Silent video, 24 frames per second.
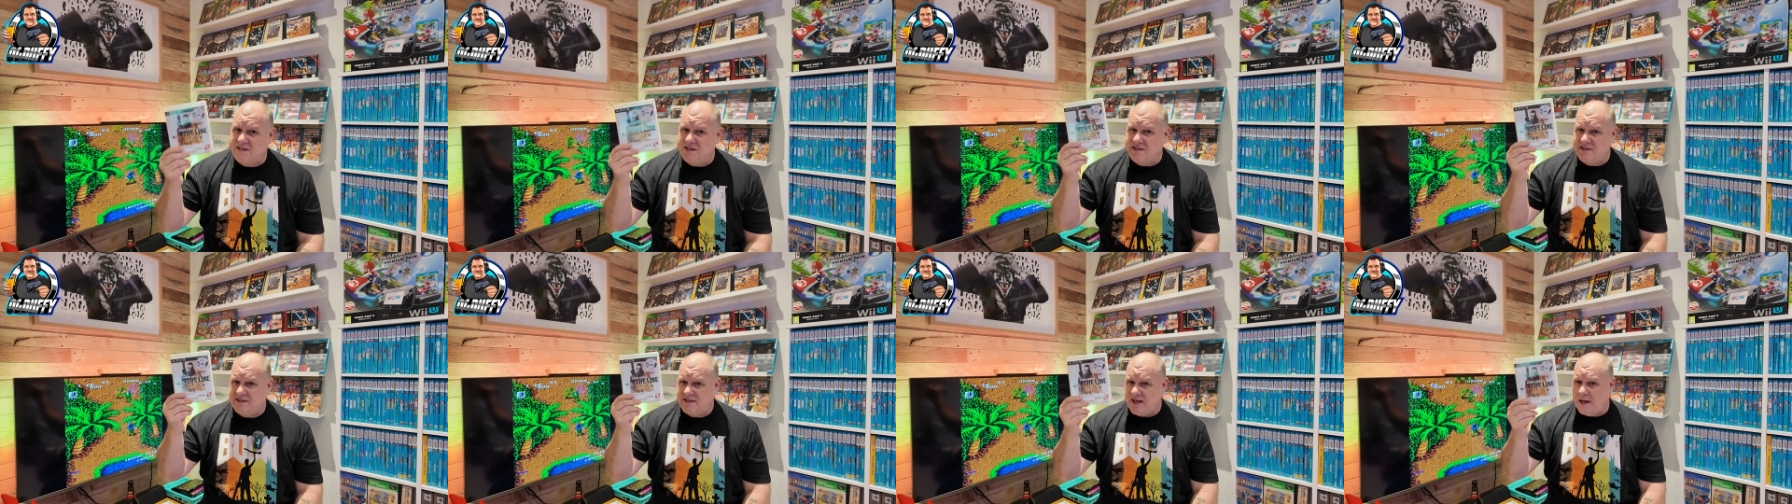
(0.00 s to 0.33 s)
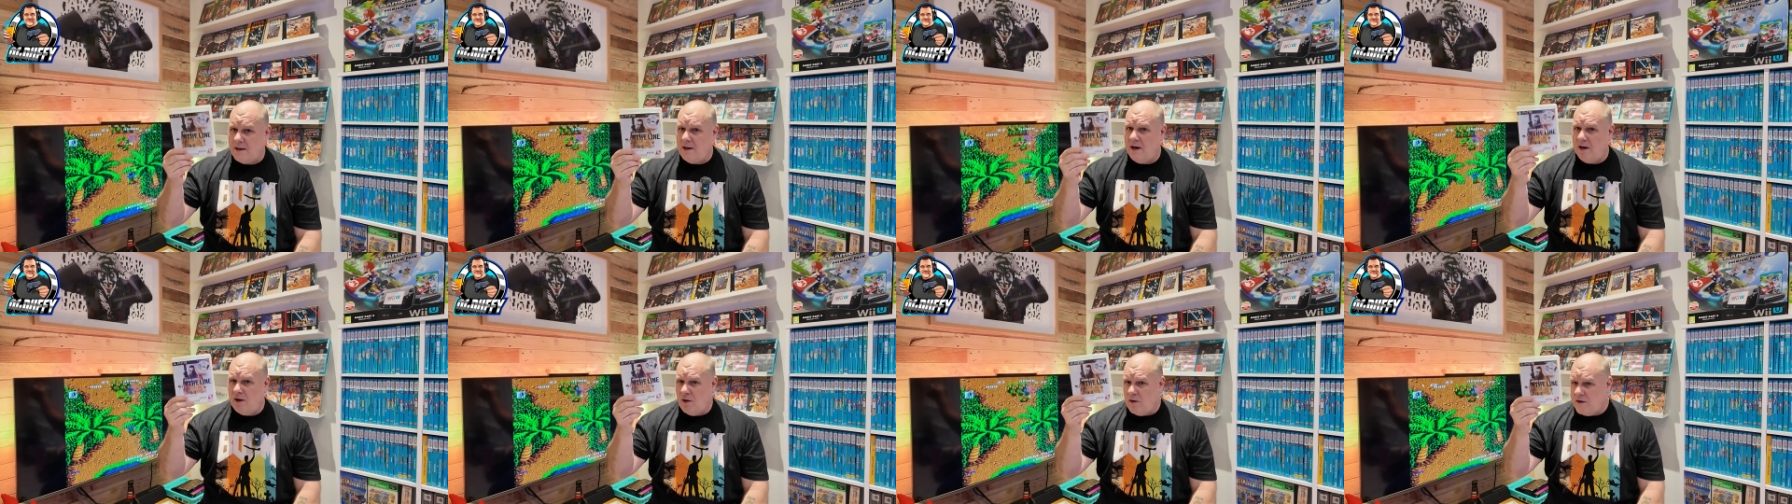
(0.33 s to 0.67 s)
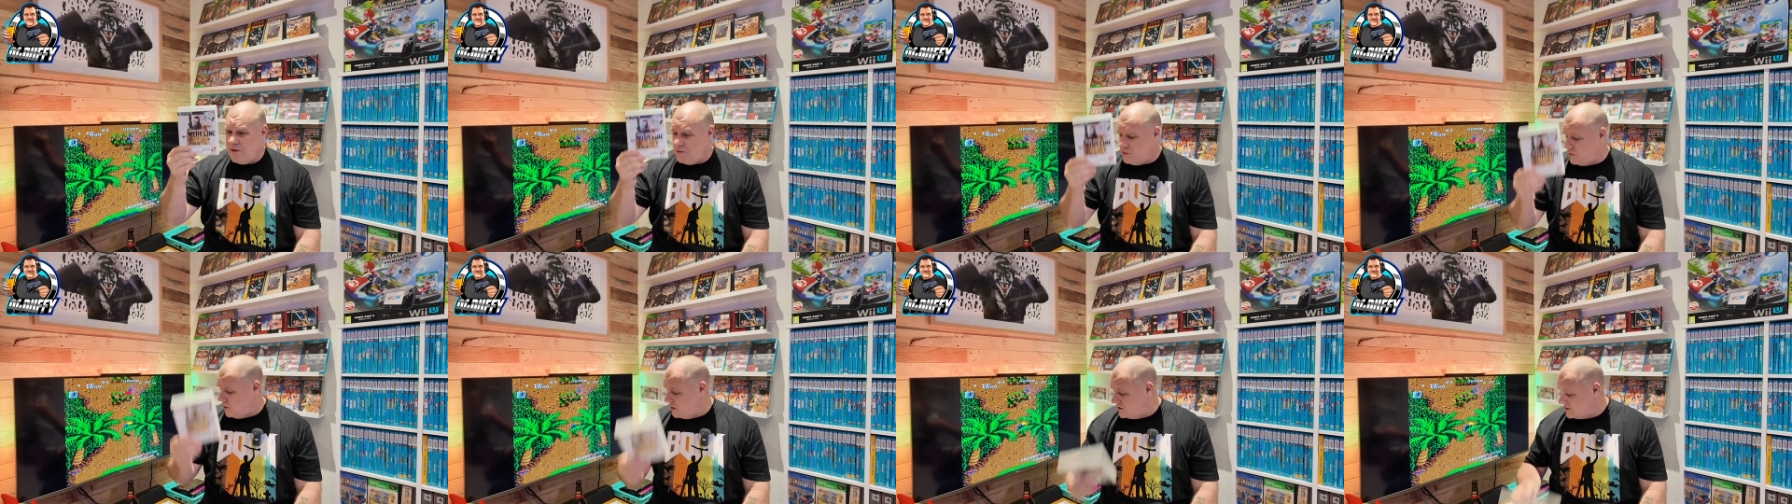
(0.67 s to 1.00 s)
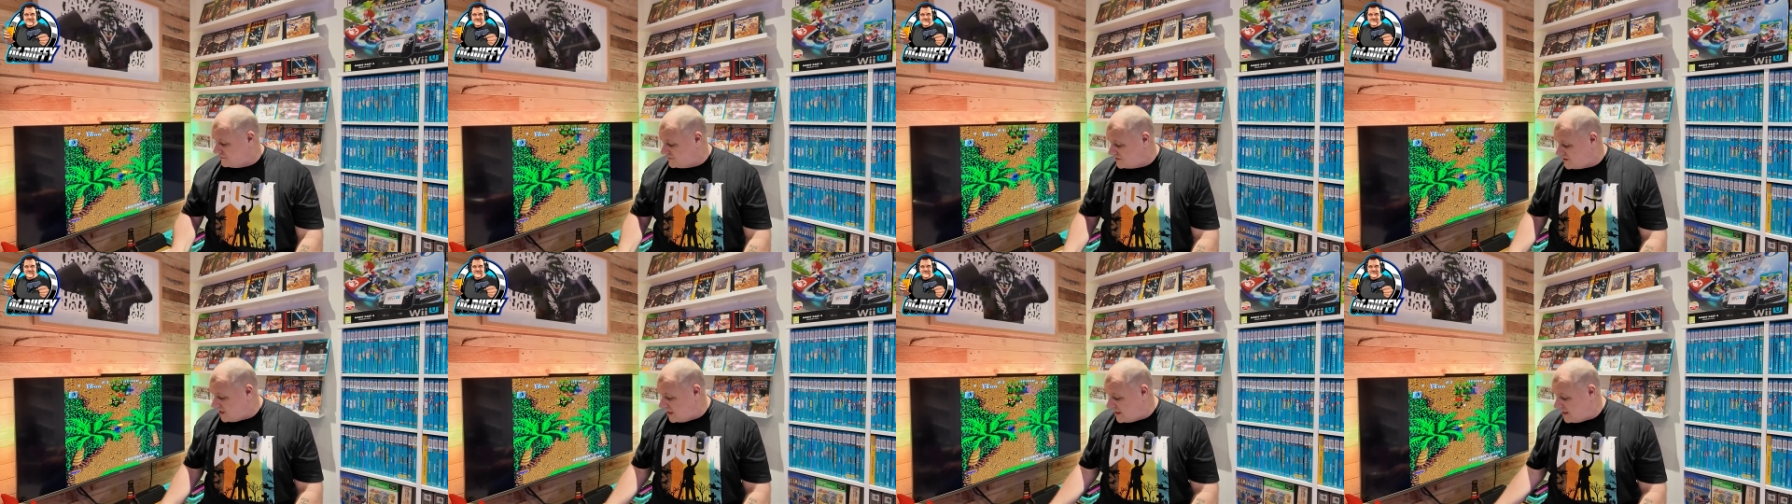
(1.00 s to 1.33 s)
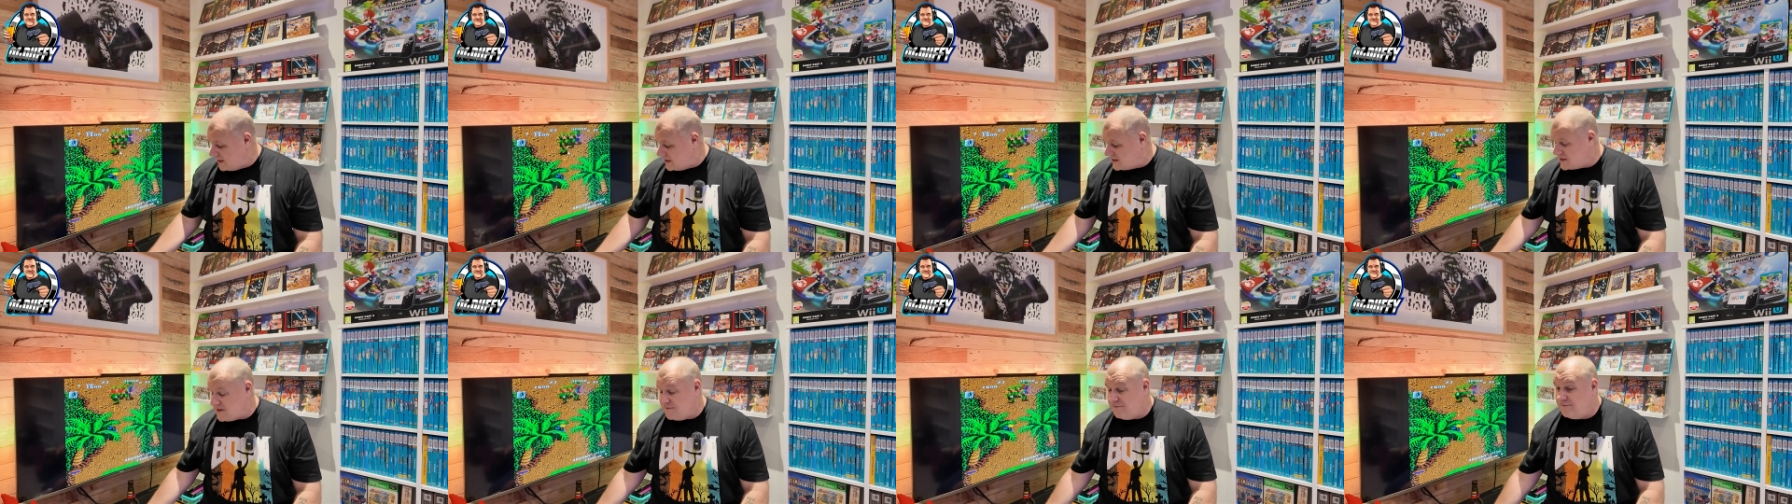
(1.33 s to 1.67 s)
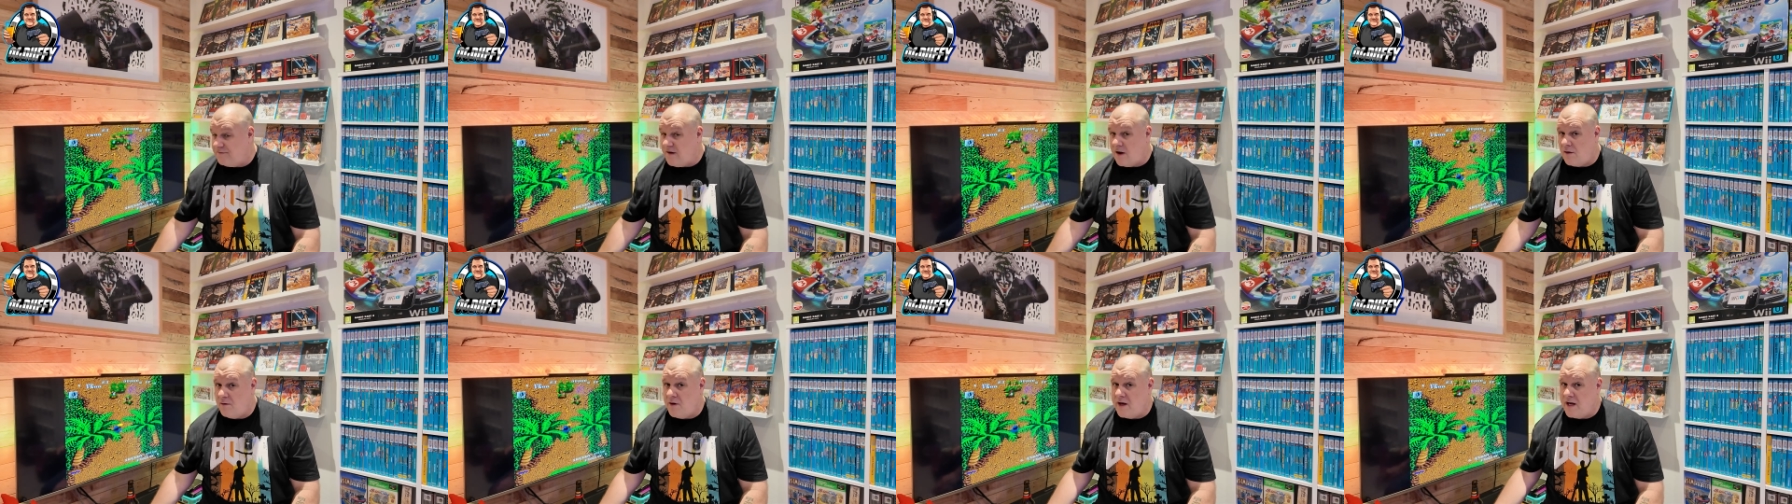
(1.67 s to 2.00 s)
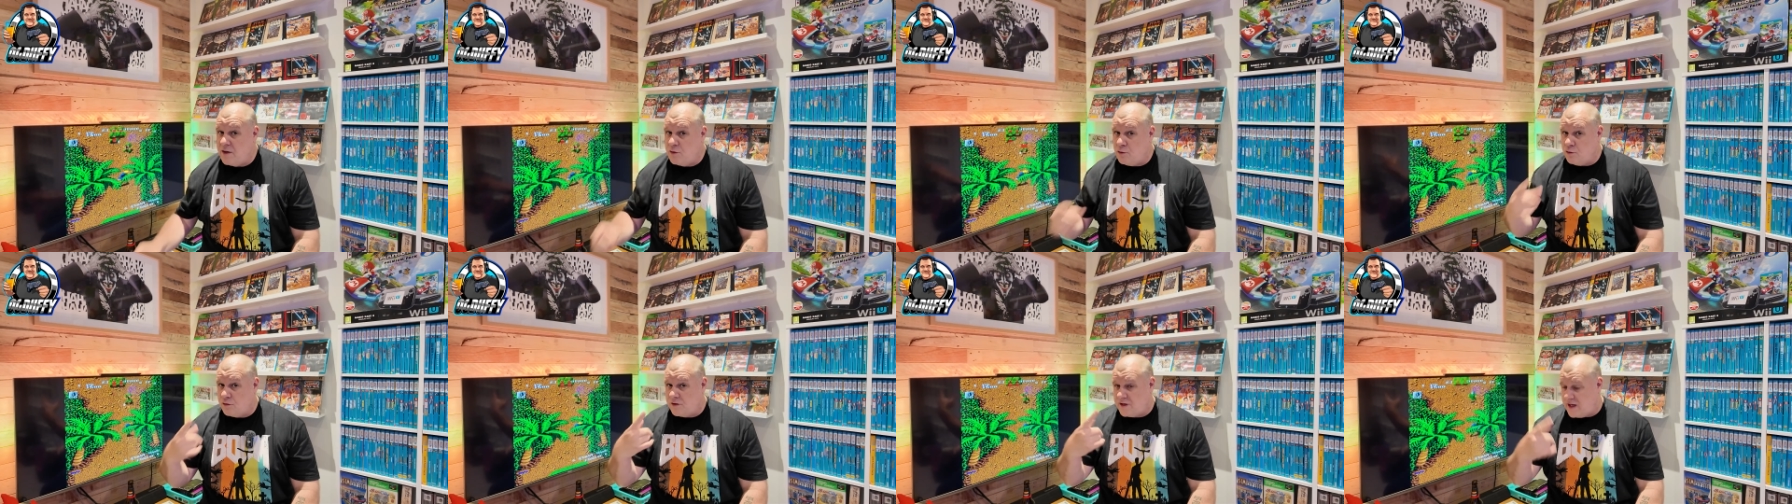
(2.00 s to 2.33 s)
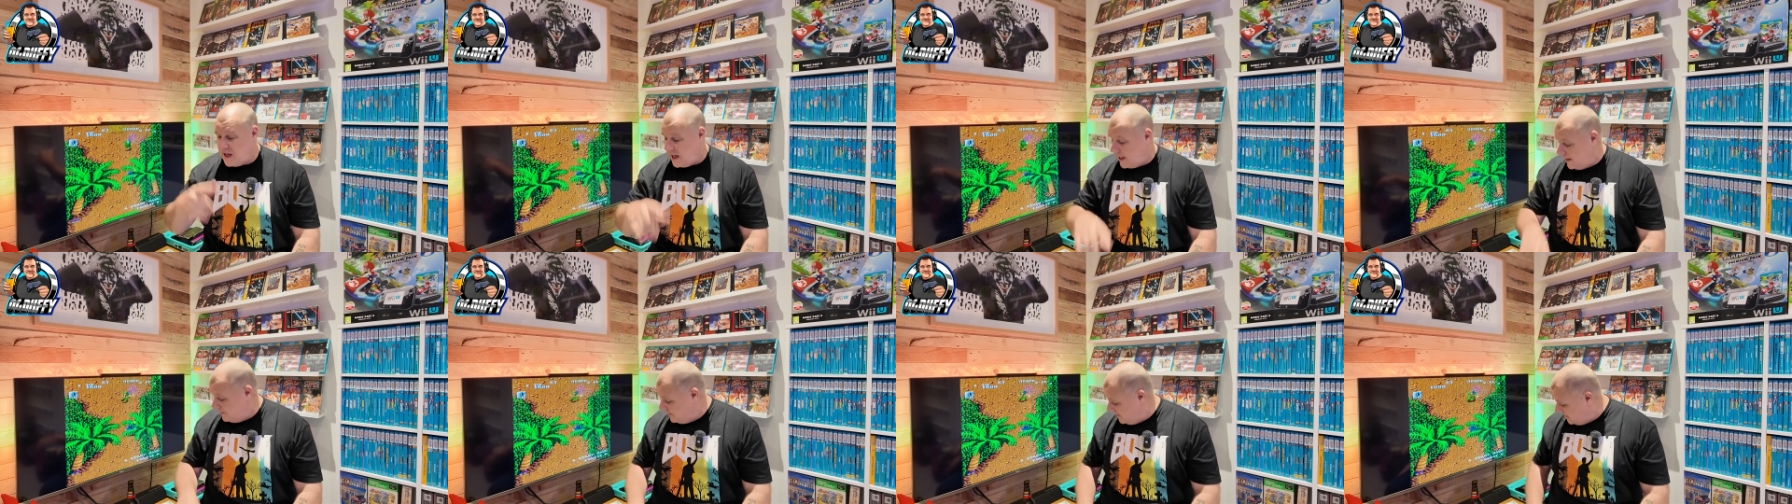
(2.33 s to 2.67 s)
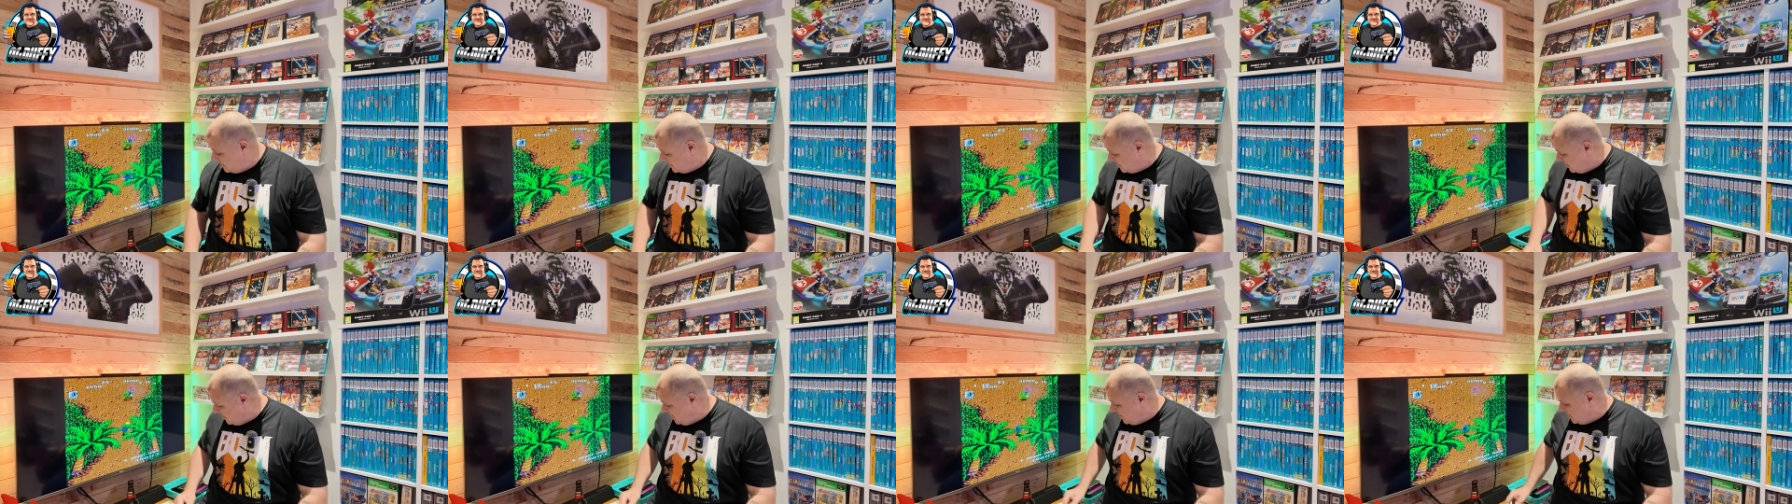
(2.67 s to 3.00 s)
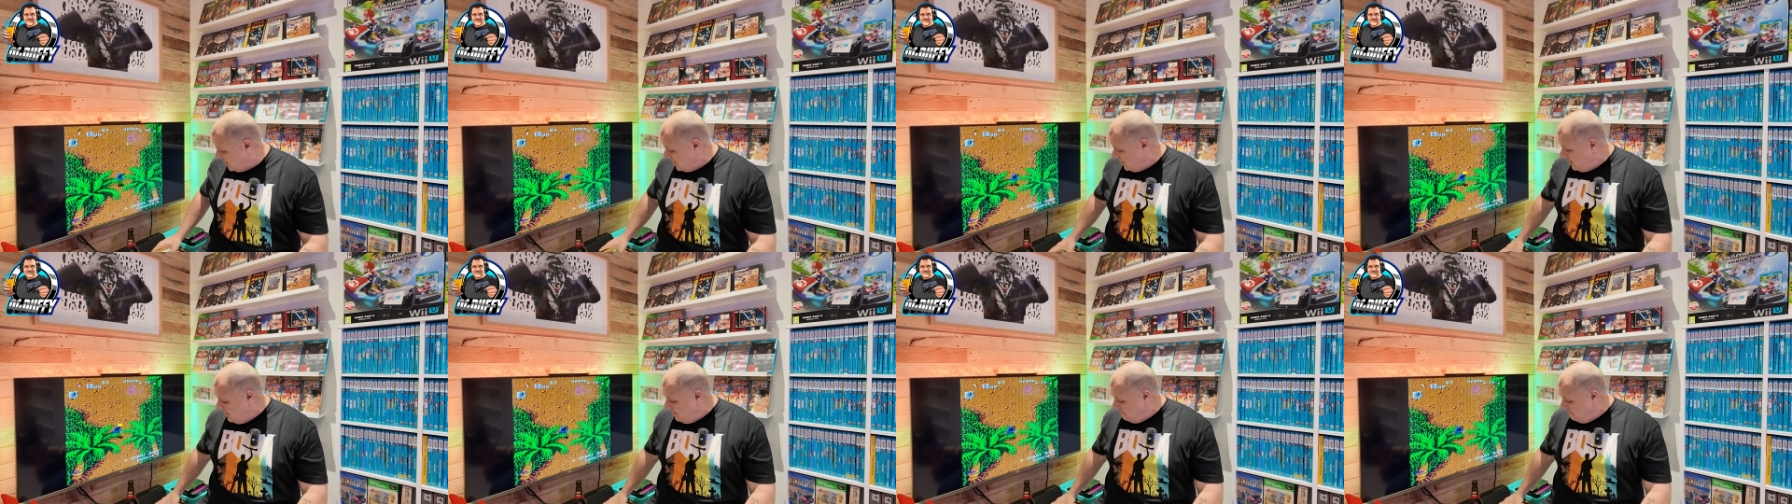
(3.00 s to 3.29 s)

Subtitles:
because a lot of you guys have said it's a very good game indeed.